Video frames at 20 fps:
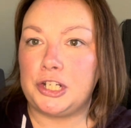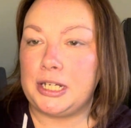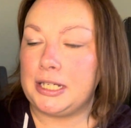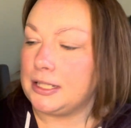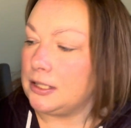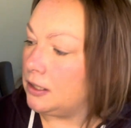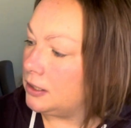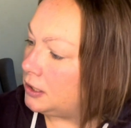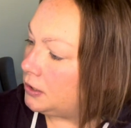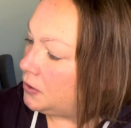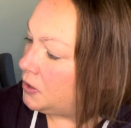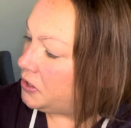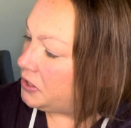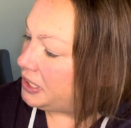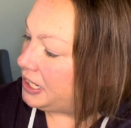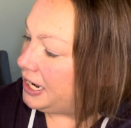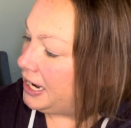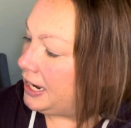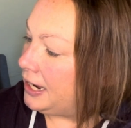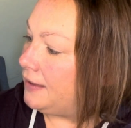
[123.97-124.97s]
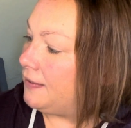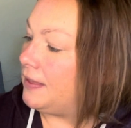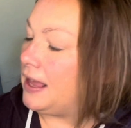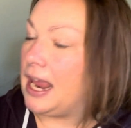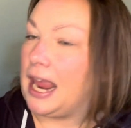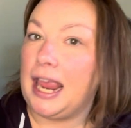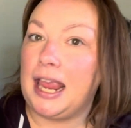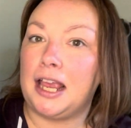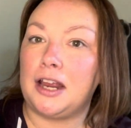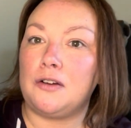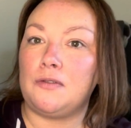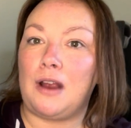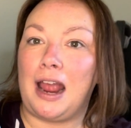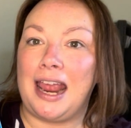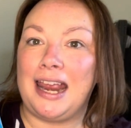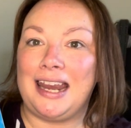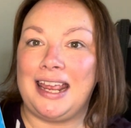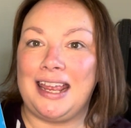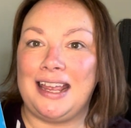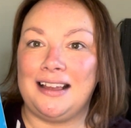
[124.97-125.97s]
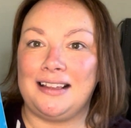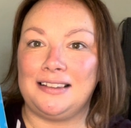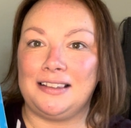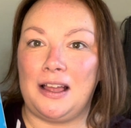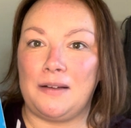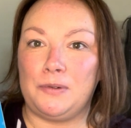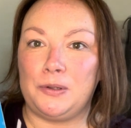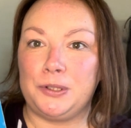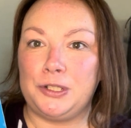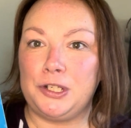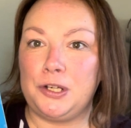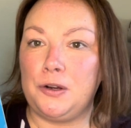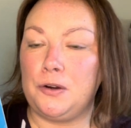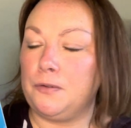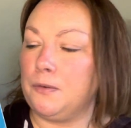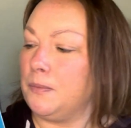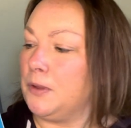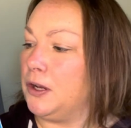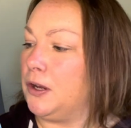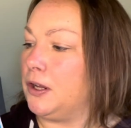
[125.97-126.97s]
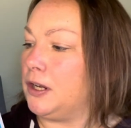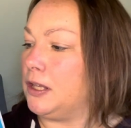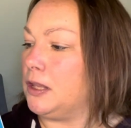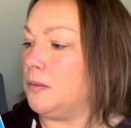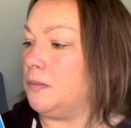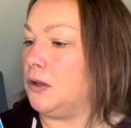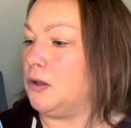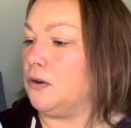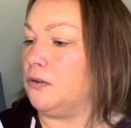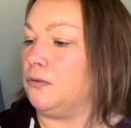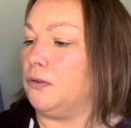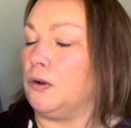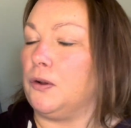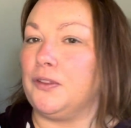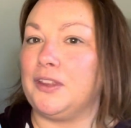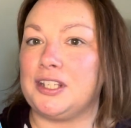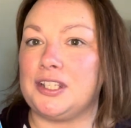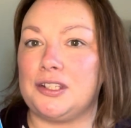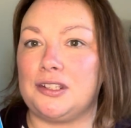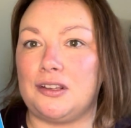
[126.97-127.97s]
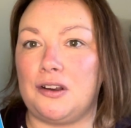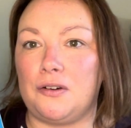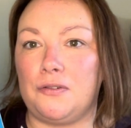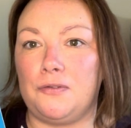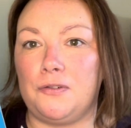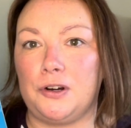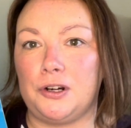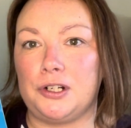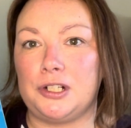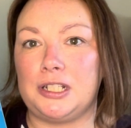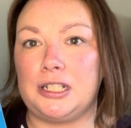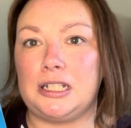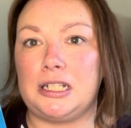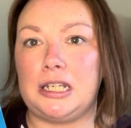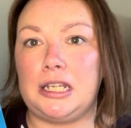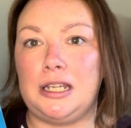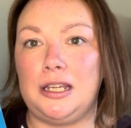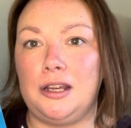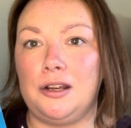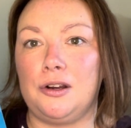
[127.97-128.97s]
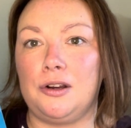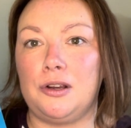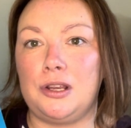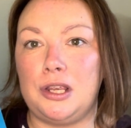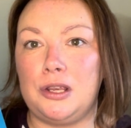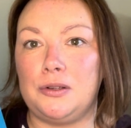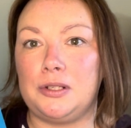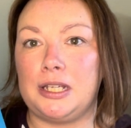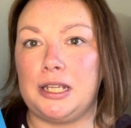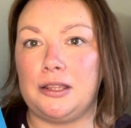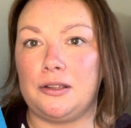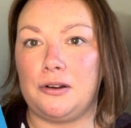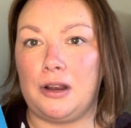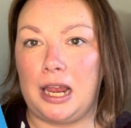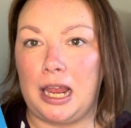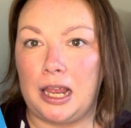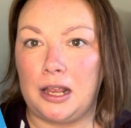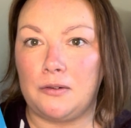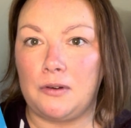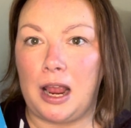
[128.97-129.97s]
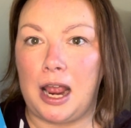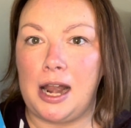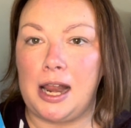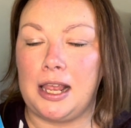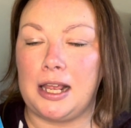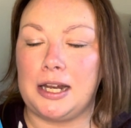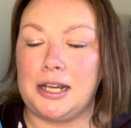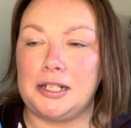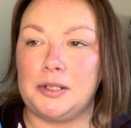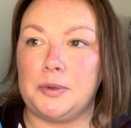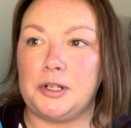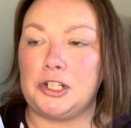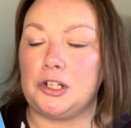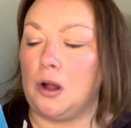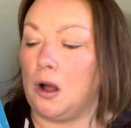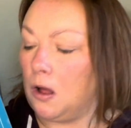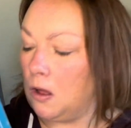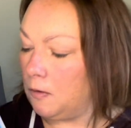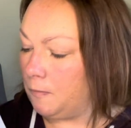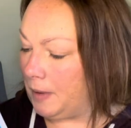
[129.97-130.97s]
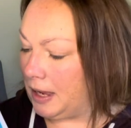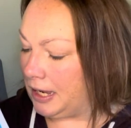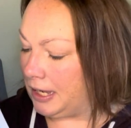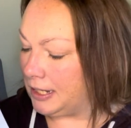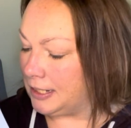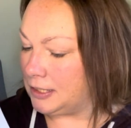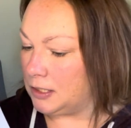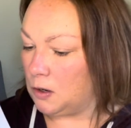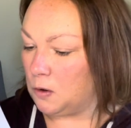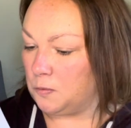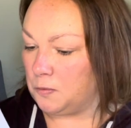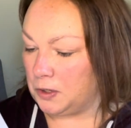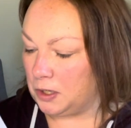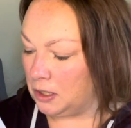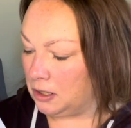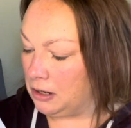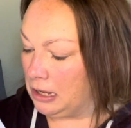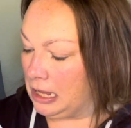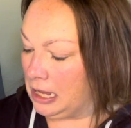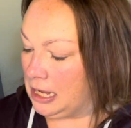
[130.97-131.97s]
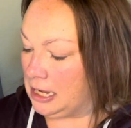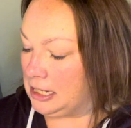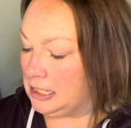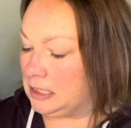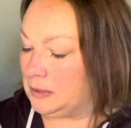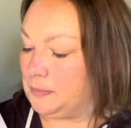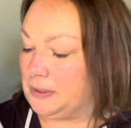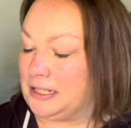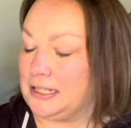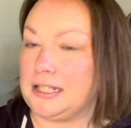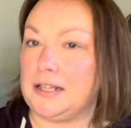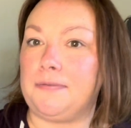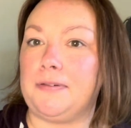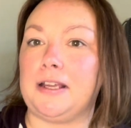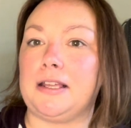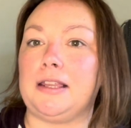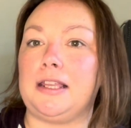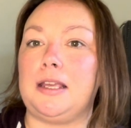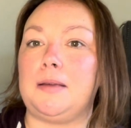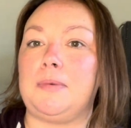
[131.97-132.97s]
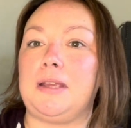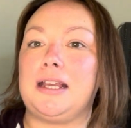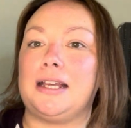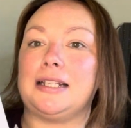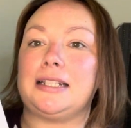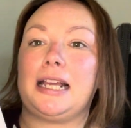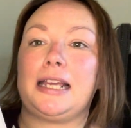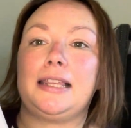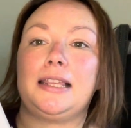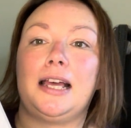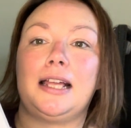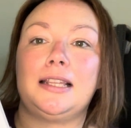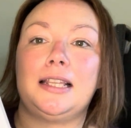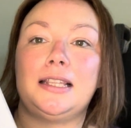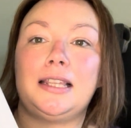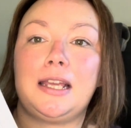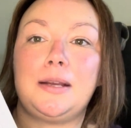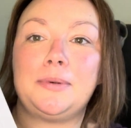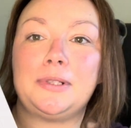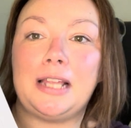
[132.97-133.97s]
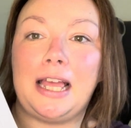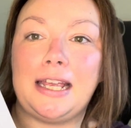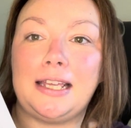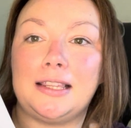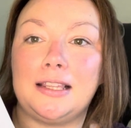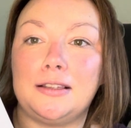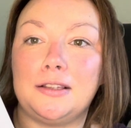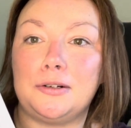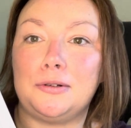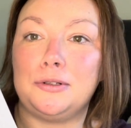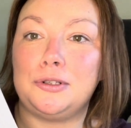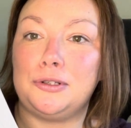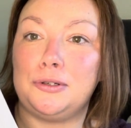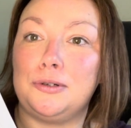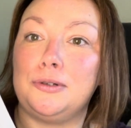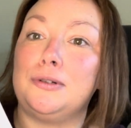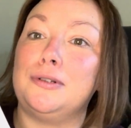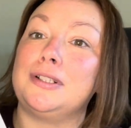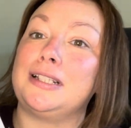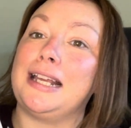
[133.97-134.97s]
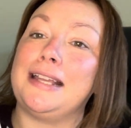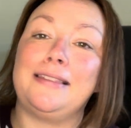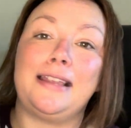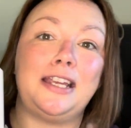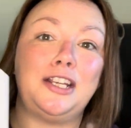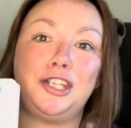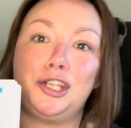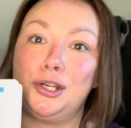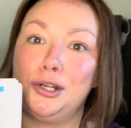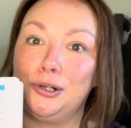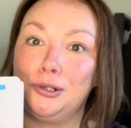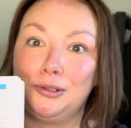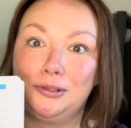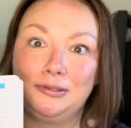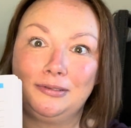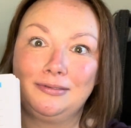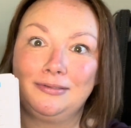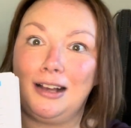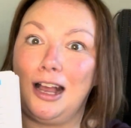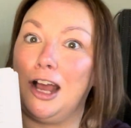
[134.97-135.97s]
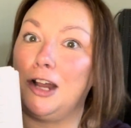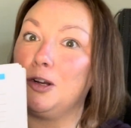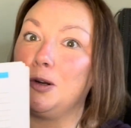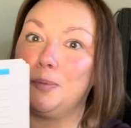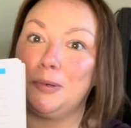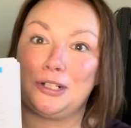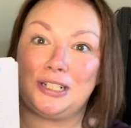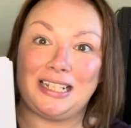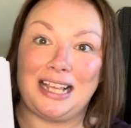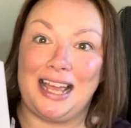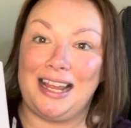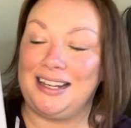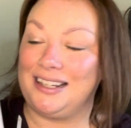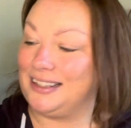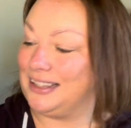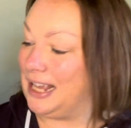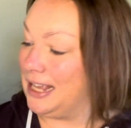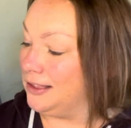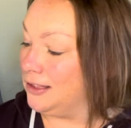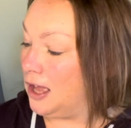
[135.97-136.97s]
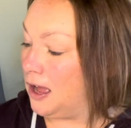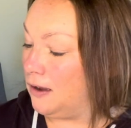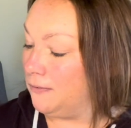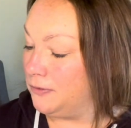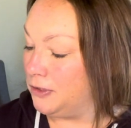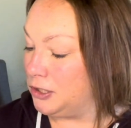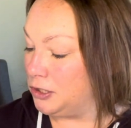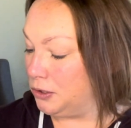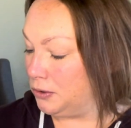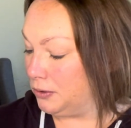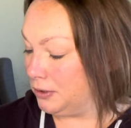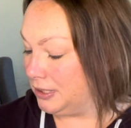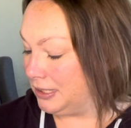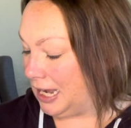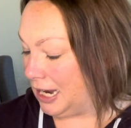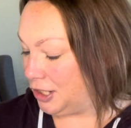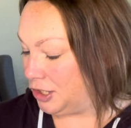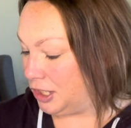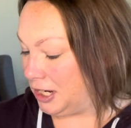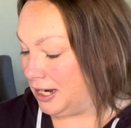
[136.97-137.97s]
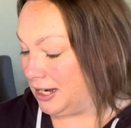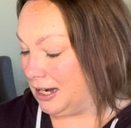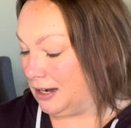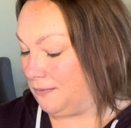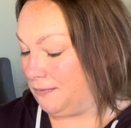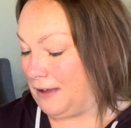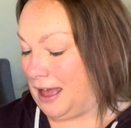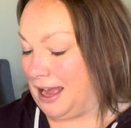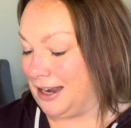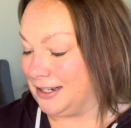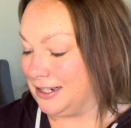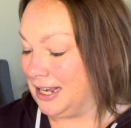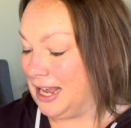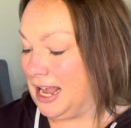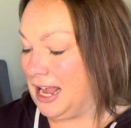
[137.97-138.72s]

is also using the handwriting level 2 from the Good and the Beautiful. This is our first year using their handwriting, and I switched all my kids over specifically because I thought that they would like the little doodles, and they do 100%. They love the doodle section. In fact,